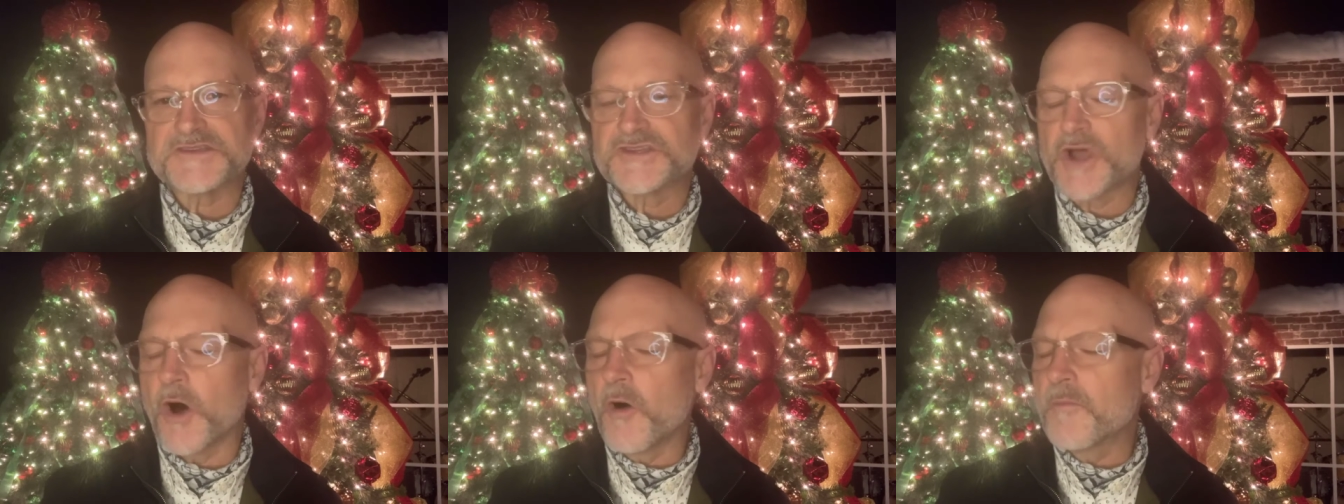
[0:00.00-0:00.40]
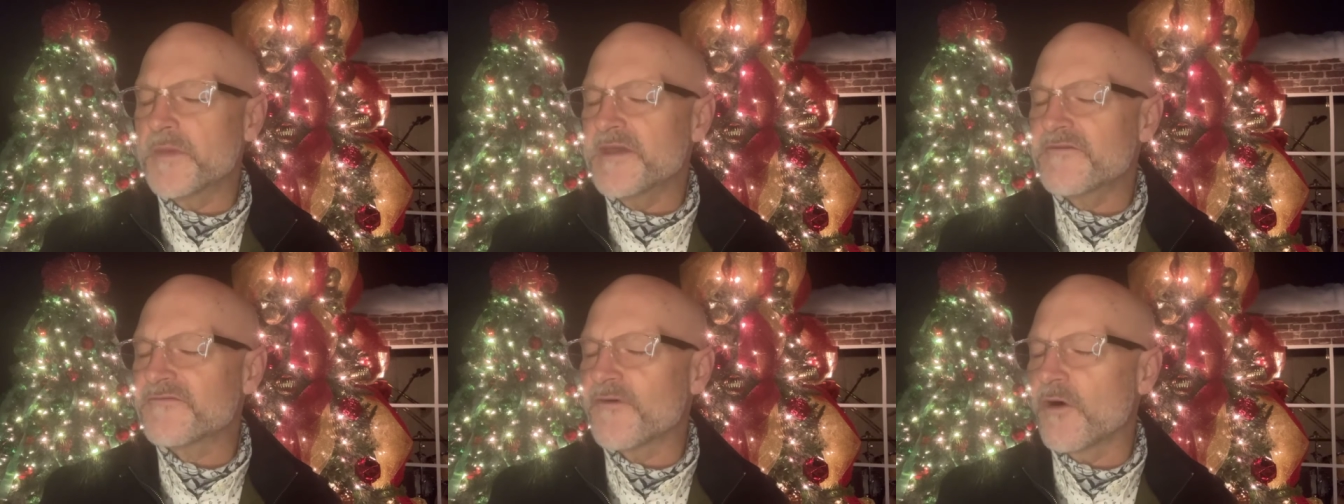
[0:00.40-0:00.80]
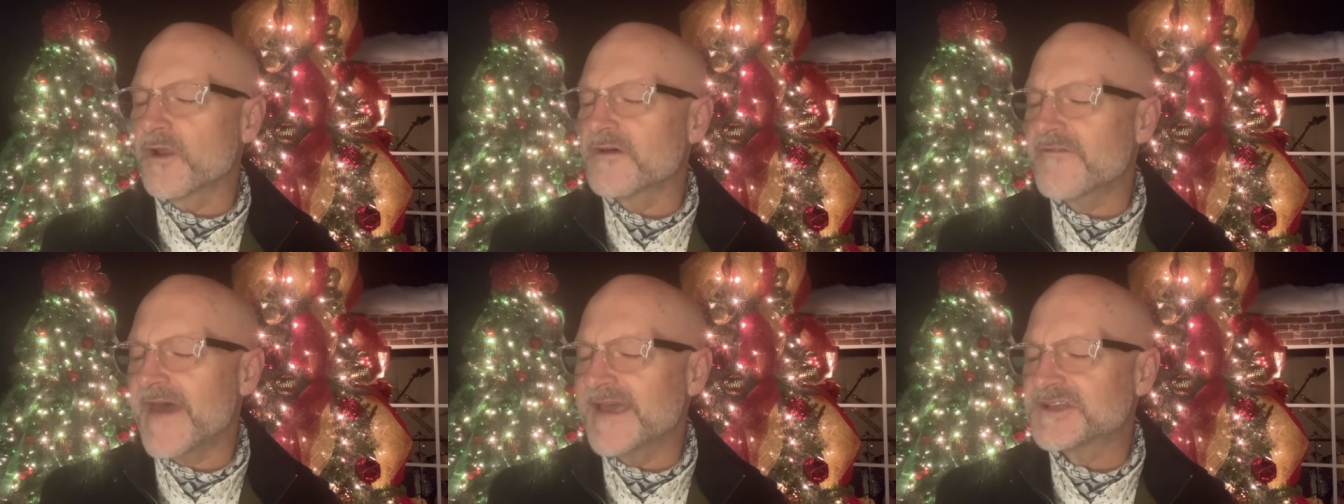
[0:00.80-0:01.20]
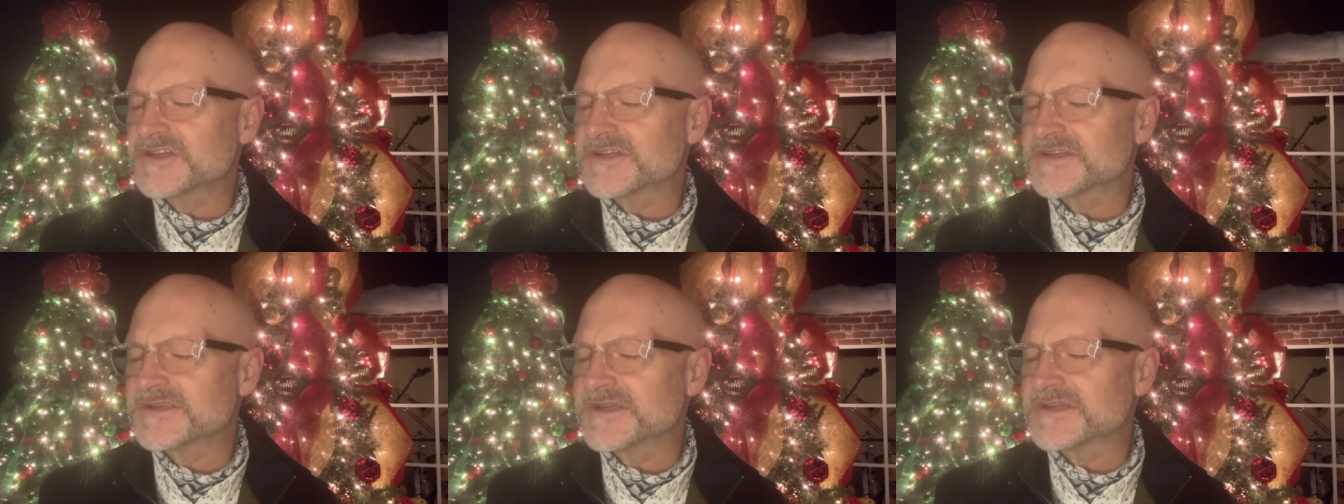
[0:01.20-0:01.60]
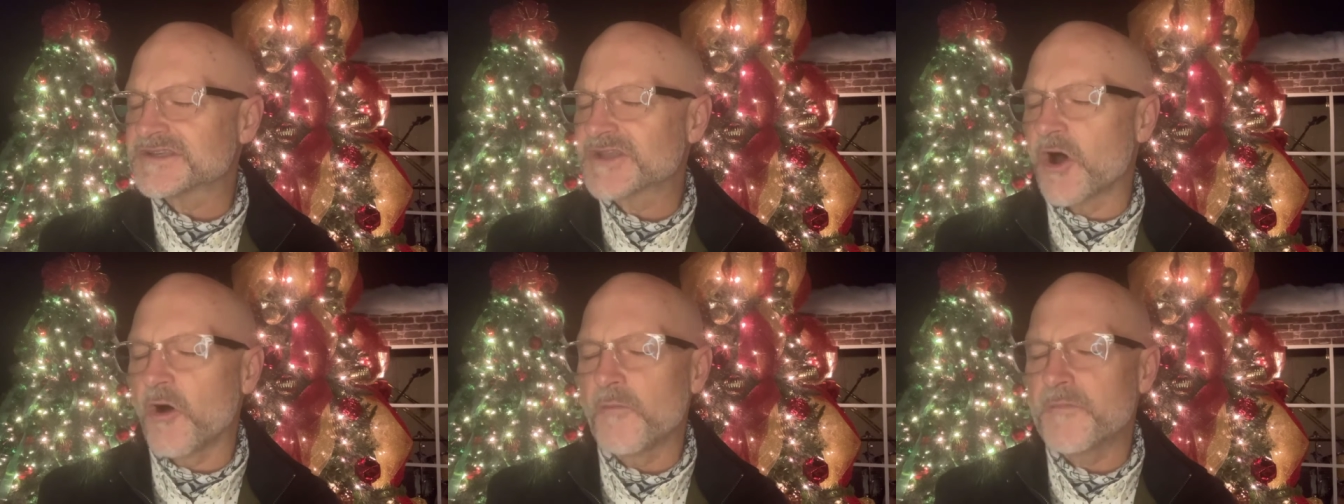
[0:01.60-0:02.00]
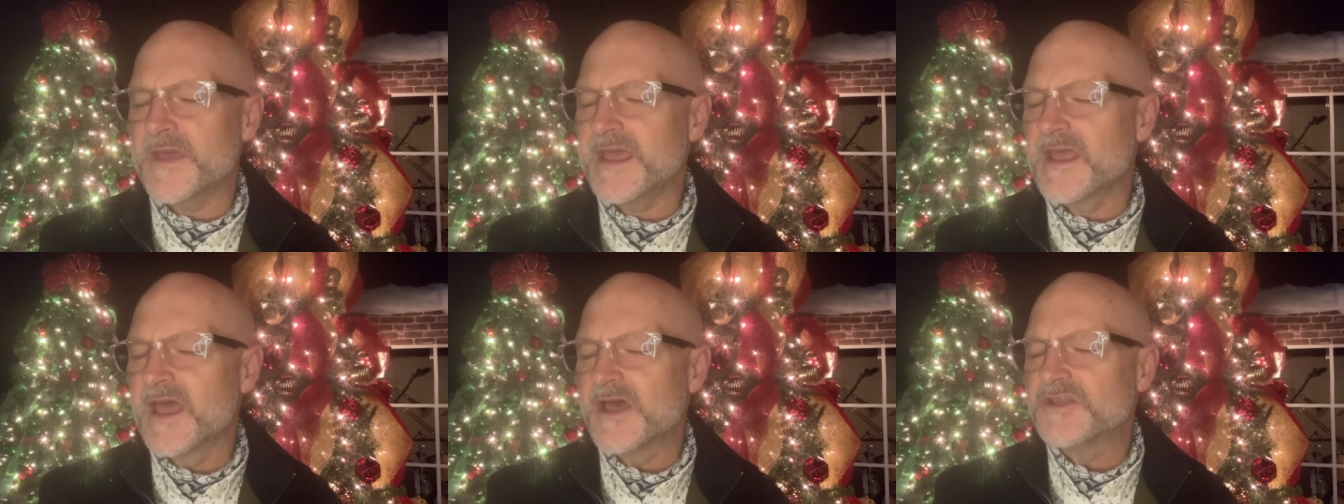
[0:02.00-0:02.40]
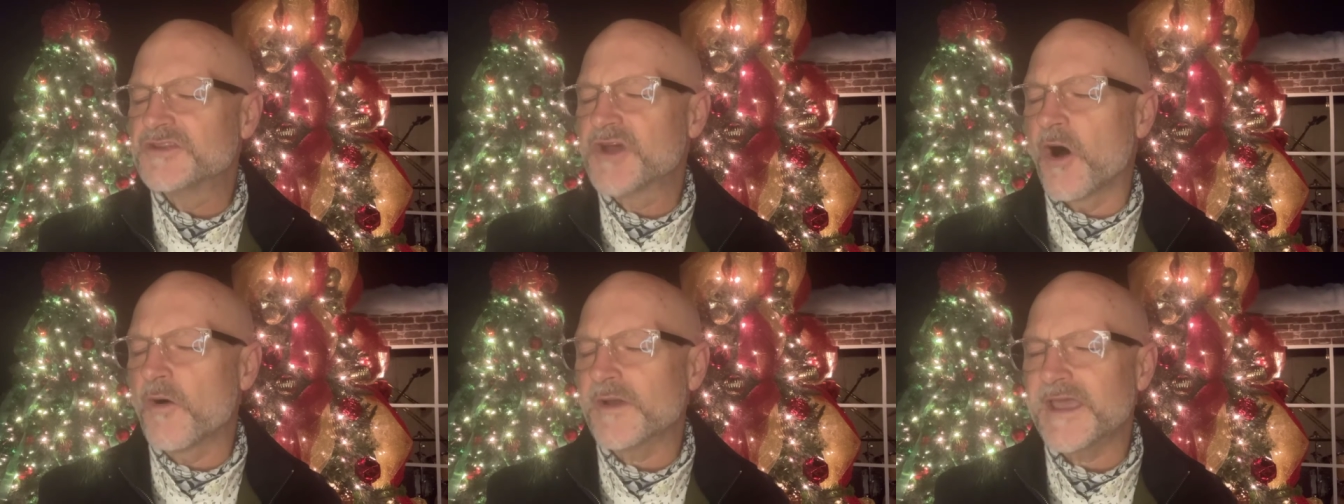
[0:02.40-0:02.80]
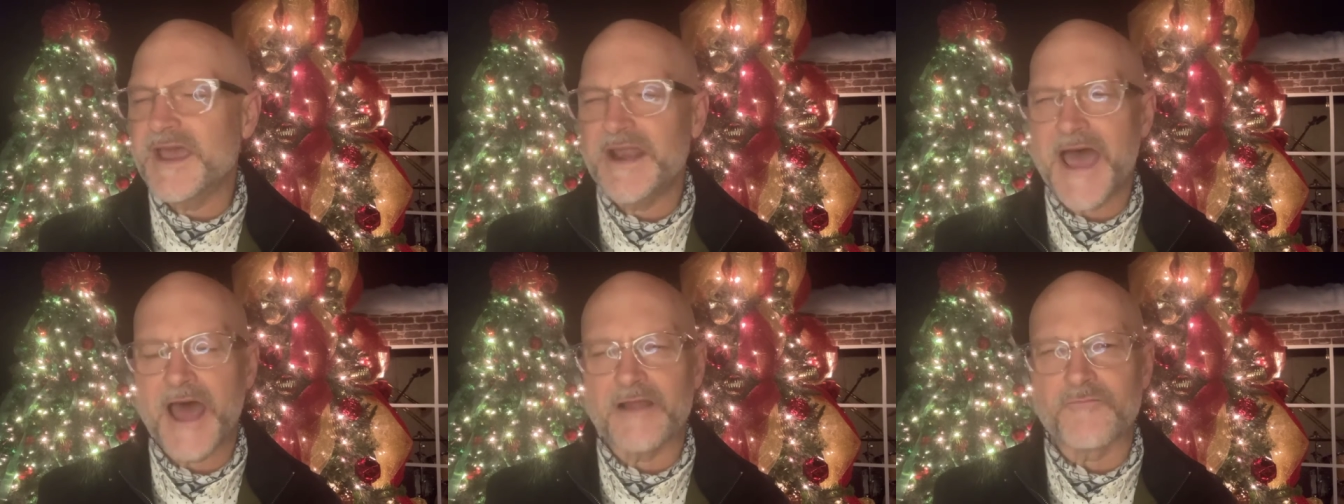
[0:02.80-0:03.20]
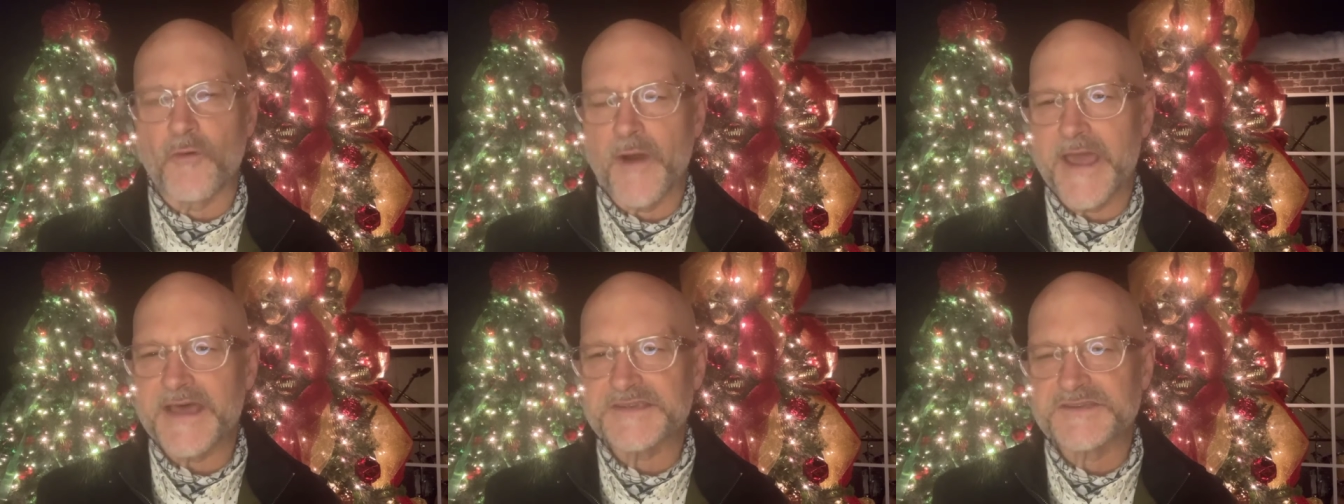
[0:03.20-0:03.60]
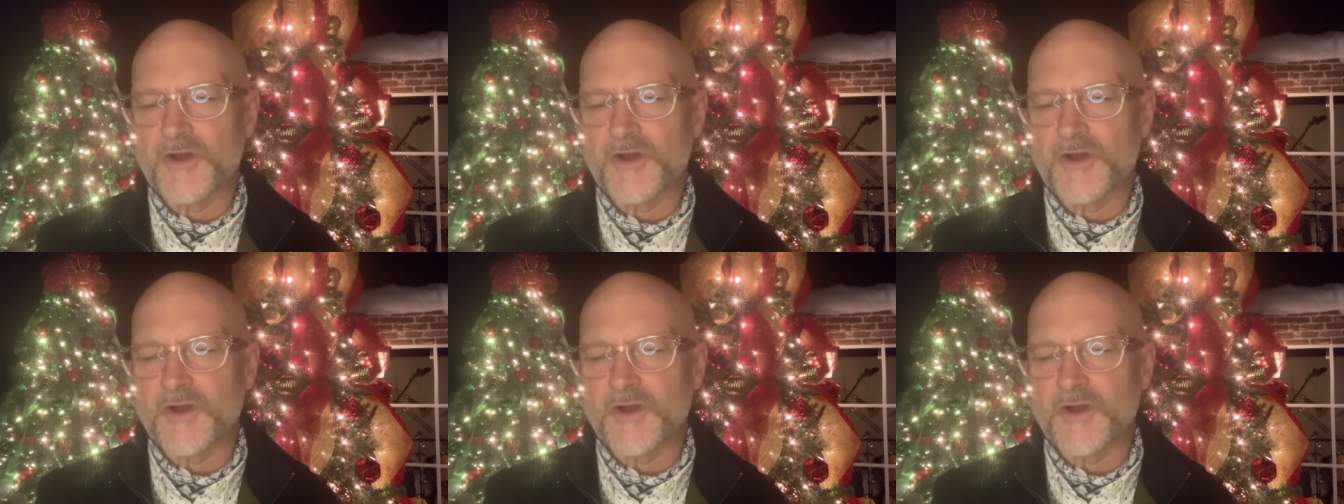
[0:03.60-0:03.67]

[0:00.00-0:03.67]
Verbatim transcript: Don't be full of anxiousness. Don't be, don't get out of rest.